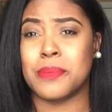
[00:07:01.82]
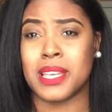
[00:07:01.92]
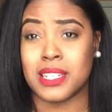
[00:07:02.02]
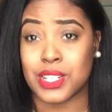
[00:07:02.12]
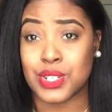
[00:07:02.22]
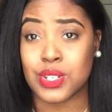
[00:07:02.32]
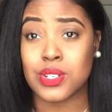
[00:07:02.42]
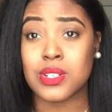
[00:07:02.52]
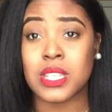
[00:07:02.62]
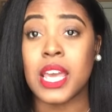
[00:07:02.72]

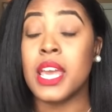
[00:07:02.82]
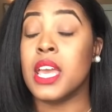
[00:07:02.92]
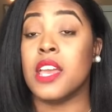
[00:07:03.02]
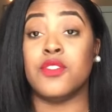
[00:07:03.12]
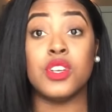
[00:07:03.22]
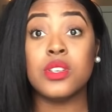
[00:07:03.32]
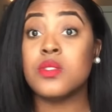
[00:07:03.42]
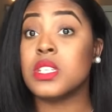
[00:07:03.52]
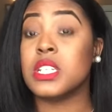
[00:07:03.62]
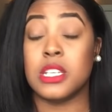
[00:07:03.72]
conditioners. If you're
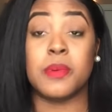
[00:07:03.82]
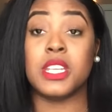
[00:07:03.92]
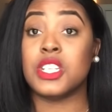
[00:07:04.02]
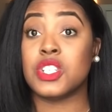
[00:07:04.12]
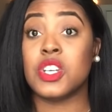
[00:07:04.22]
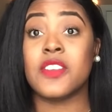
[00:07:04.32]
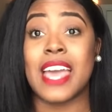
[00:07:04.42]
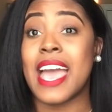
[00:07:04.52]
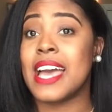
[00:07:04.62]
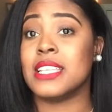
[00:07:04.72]
using a deep conditioner that
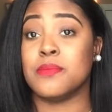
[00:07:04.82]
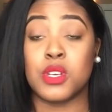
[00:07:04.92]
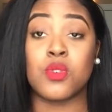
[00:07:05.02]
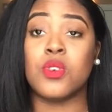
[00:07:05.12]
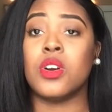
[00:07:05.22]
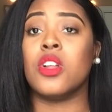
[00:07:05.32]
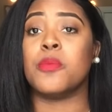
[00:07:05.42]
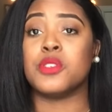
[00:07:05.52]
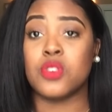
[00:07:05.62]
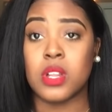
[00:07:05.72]
has mineral oil or
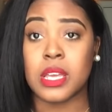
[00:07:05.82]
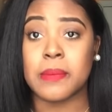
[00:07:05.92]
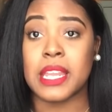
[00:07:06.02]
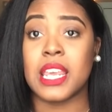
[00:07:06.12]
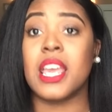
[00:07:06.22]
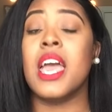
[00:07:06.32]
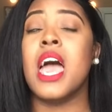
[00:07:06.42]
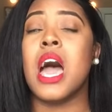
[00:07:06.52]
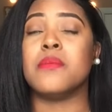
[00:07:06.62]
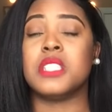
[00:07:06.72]
petroleum in it,
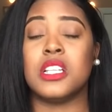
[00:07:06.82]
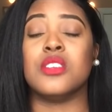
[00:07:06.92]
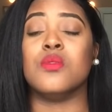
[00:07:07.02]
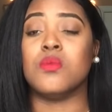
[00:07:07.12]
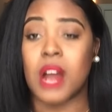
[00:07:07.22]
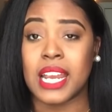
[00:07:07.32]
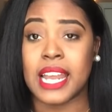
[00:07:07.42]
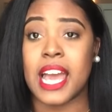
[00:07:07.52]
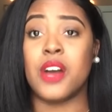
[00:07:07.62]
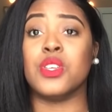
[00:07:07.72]
I'm telling you right
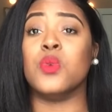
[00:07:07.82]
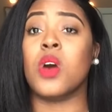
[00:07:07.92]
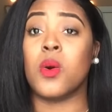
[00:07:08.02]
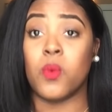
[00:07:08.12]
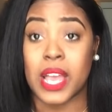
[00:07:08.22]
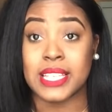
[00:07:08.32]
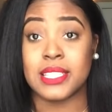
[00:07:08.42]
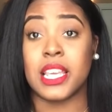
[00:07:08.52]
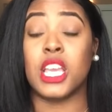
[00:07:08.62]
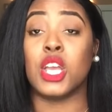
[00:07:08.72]
now, you are
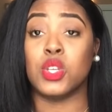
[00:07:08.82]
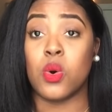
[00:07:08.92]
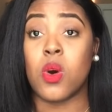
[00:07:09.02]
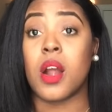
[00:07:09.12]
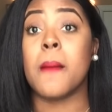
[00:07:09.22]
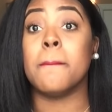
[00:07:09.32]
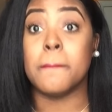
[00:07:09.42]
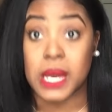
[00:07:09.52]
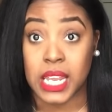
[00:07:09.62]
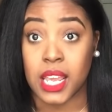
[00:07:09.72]
wasting your
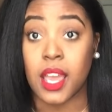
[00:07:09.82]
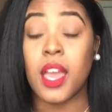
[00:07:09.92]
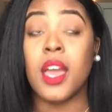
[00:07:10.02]
money.